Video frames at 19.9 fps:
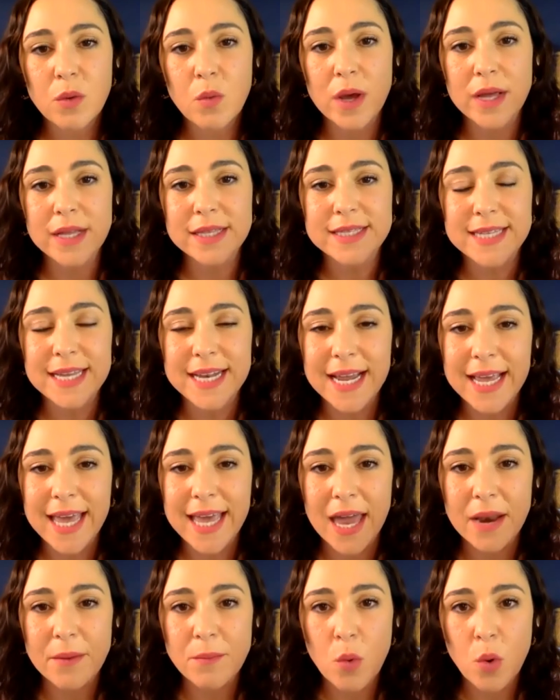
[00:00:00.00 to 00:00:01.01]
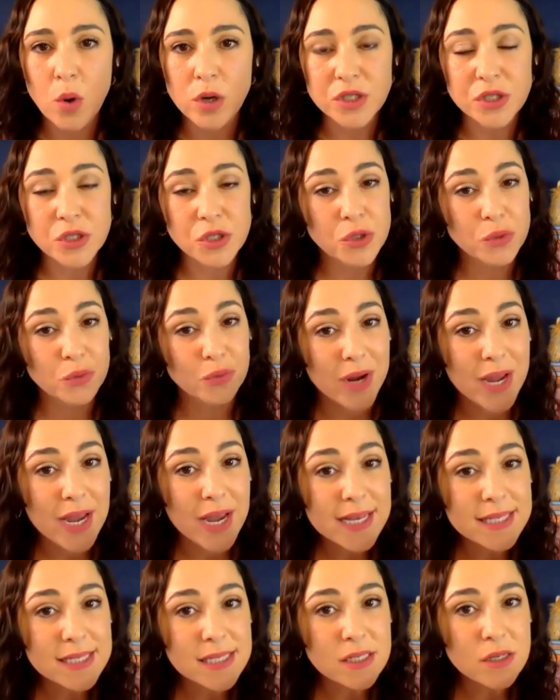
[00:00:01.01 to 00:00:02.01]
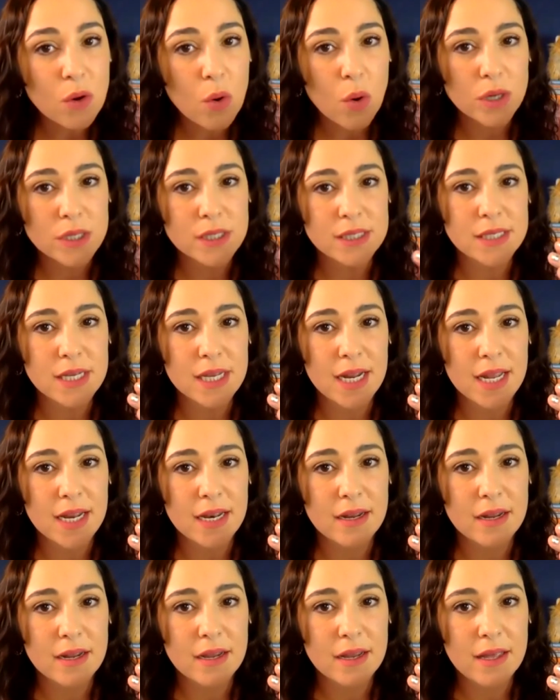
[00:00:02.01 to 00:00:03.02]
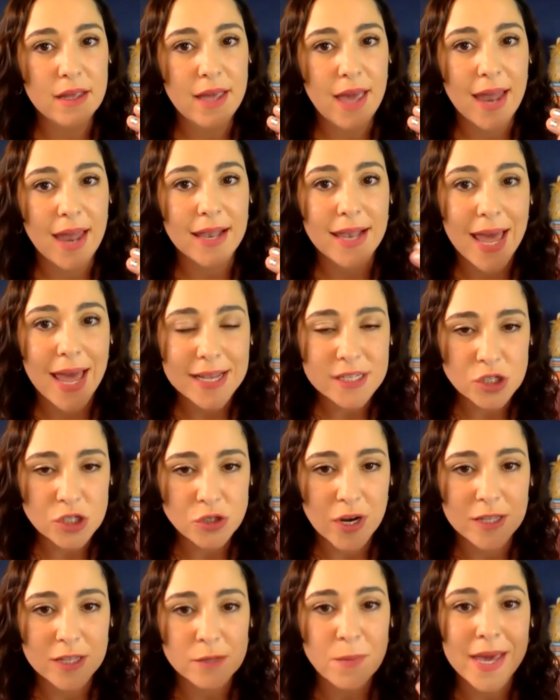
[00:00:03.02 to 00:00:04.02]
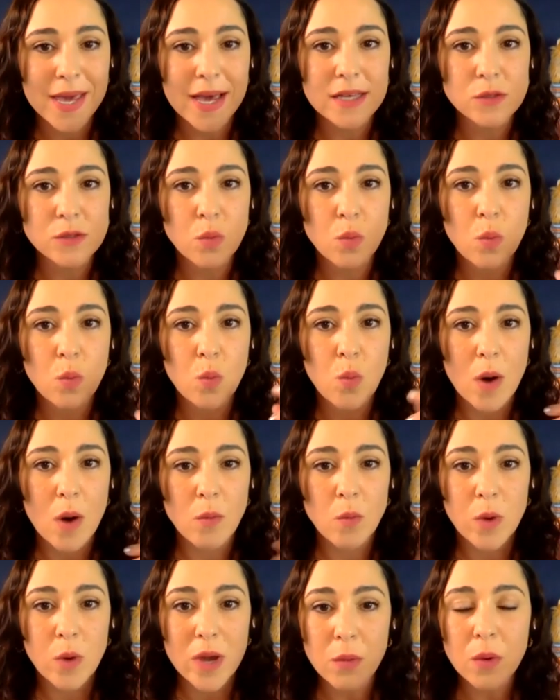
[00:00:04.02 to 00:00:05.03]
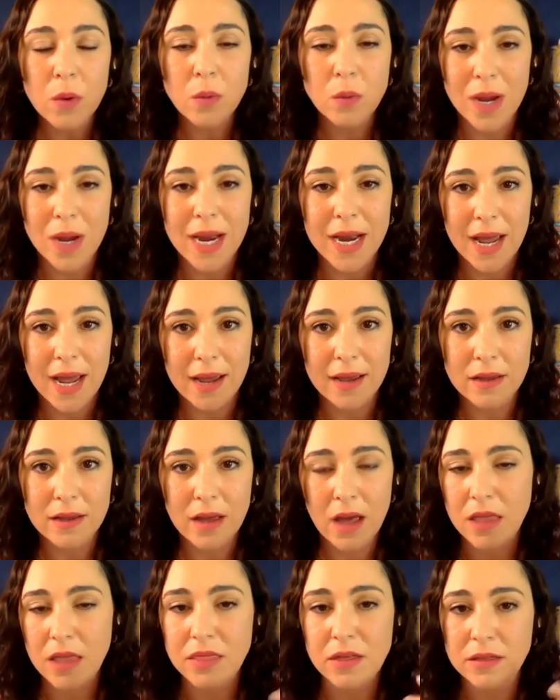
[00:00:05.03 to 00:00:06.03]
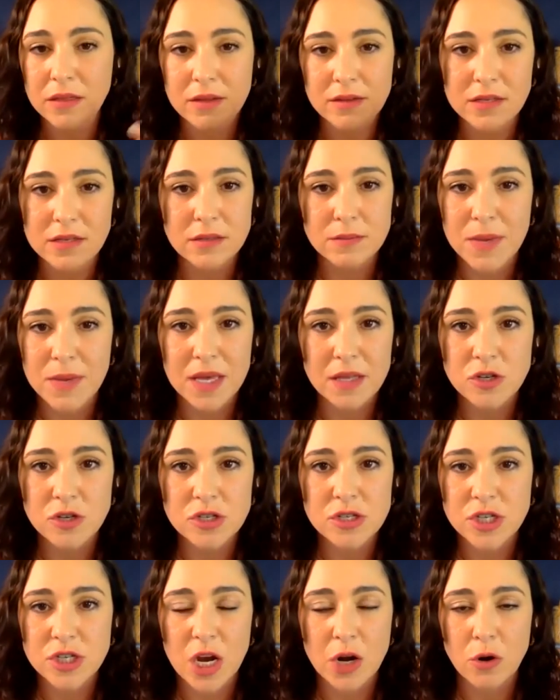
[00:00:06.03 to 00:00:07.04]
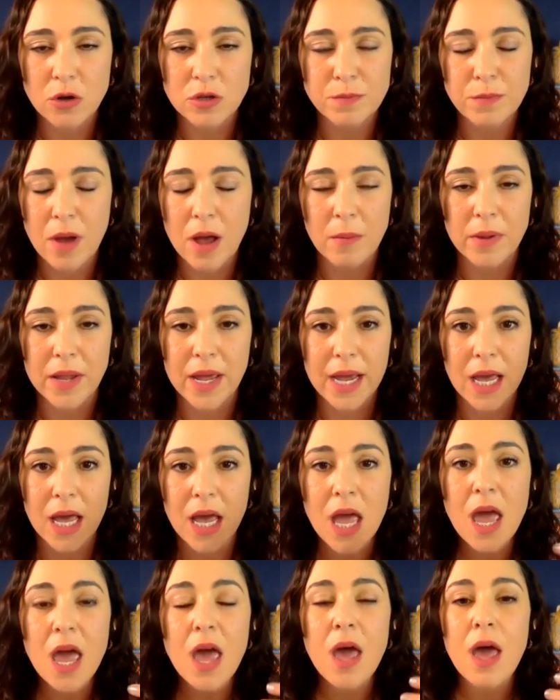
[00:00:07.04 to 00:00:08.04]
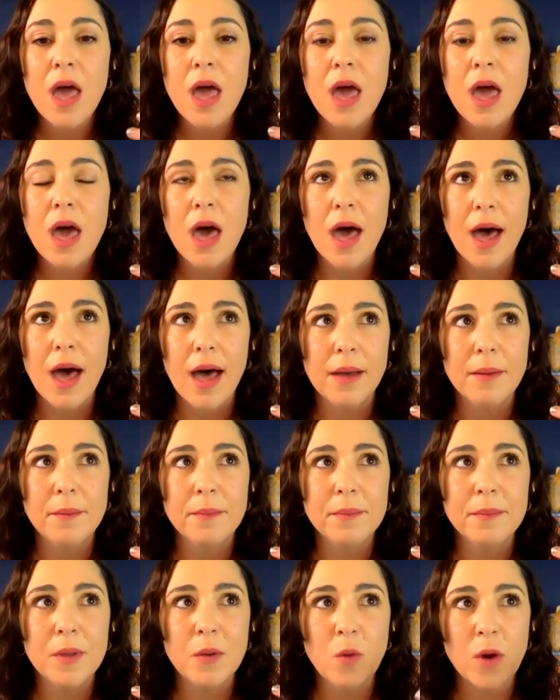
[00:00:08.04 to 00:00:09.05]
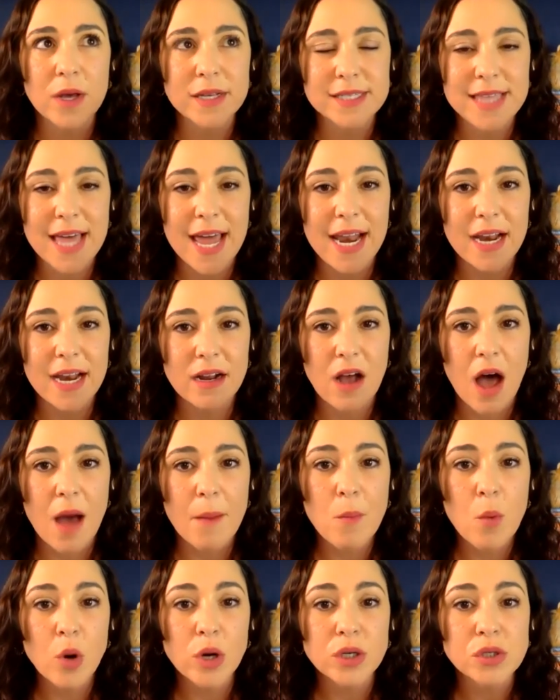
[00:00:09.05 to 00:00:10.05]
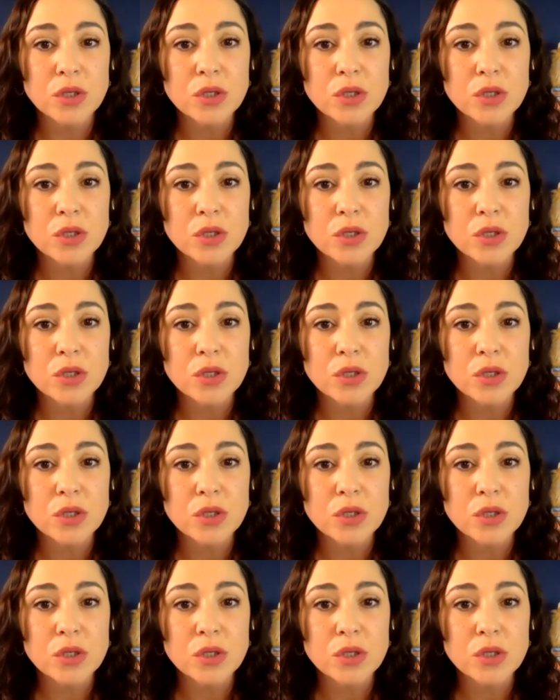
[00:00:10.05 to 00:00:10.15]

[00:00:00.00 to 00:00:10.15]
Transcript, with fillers: What did it get more strict or did it get less strict? Because what we were reading, and this is me, just general public, was that it got more